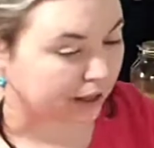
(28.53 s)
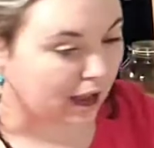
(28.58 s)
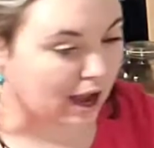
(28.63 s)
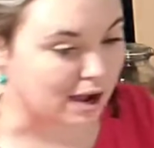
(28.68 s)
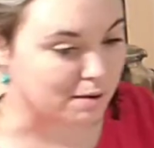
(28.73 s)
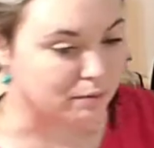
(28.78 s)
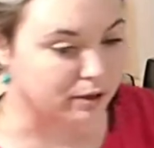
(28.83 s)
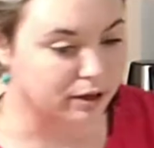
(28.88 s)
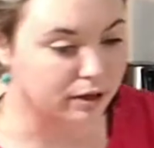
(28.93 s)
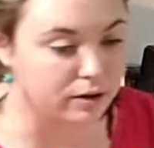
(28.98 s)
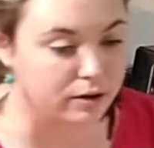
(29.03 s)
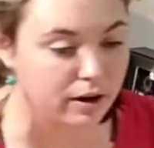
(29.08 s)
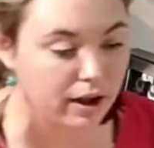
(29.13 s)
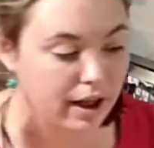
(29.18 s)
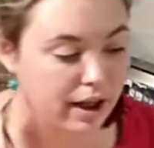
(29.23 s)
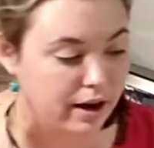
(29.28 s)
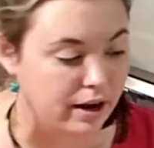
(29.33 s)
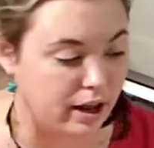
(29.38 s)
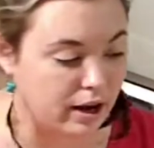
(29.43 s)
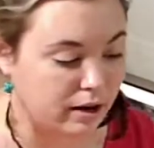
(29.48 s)
I'm going to go
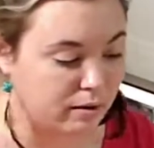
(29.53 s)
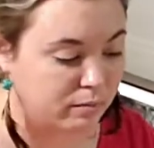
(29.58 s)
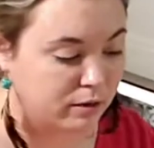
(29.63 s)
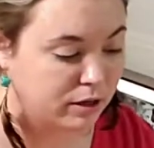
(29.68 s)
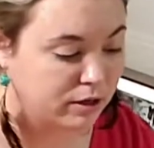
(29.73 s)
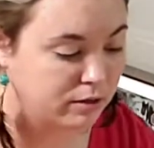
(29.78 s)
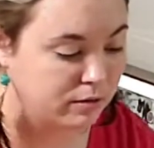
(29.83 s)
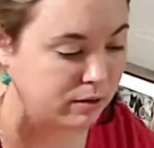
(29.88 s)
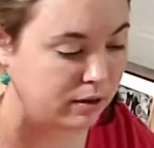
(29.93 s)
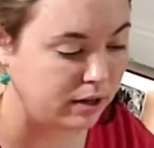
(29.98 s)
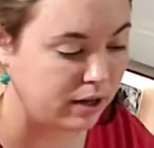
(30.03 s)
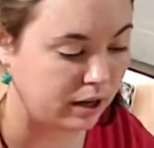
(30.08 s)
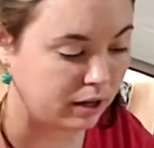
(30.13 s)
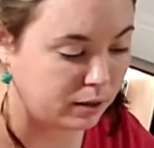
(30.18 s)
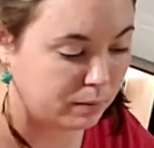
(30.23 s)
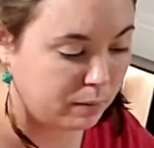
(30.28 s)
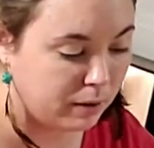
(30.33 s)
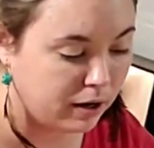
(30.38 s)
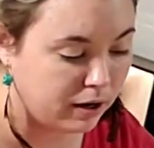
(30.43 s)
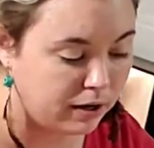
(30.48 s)
ahead and I'm going to do the
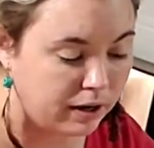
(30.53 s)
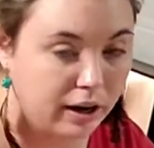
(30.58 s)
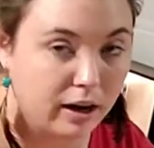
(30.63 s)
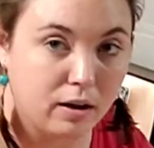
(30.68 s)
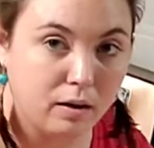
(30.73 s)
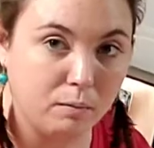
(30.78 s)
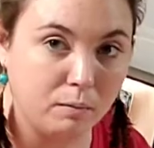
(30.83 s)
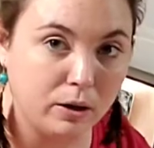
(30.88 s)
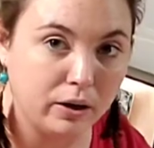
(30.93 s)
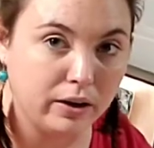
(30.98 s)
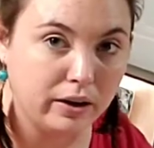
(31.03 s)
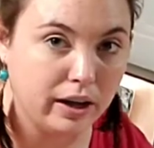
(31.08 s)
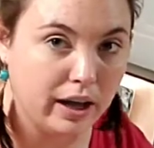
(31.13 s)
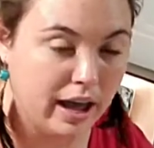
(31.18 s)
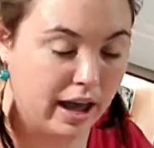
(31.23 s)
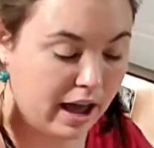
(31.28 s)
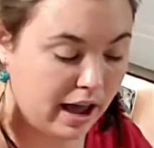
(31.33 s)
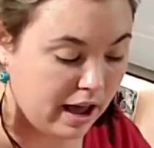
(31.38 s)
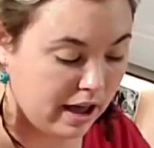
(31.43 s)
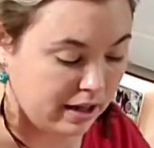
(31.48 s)
next part now. I'm going to
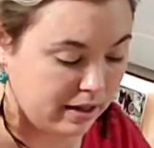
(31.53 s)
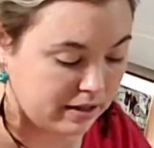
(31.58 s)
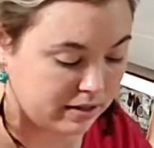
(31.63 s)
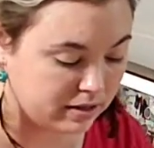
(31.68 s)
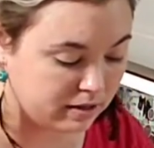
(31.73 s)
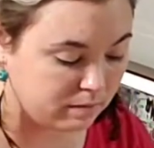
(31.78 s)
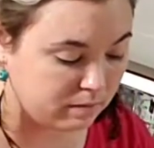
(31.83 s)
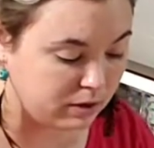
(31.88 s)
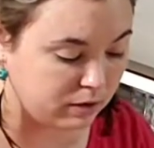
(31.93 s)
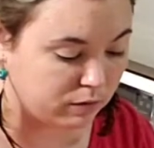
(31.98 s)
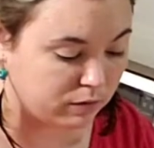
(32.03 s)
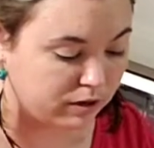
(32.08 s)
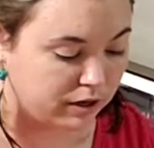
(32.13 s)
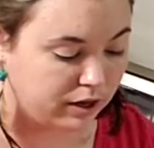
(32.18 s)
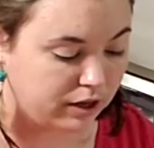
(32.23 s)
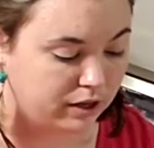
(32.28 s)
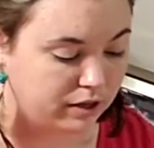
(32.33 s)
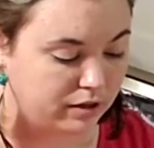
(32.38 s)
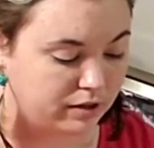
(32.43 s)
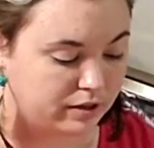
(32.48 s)
add some
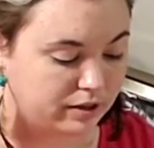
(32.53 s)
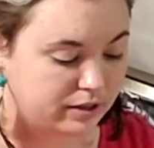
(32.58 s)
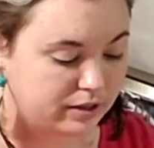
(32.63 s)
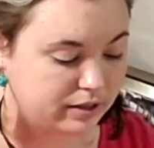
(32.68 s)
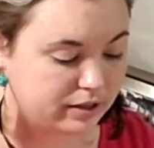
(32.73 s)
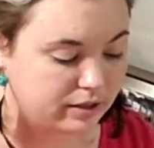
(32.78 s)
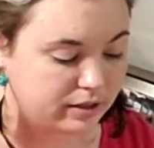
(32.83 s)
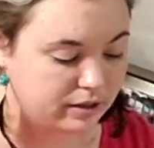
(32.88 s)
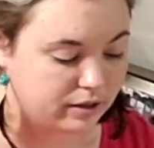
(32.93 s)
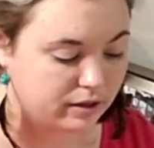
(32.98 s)
ingredients.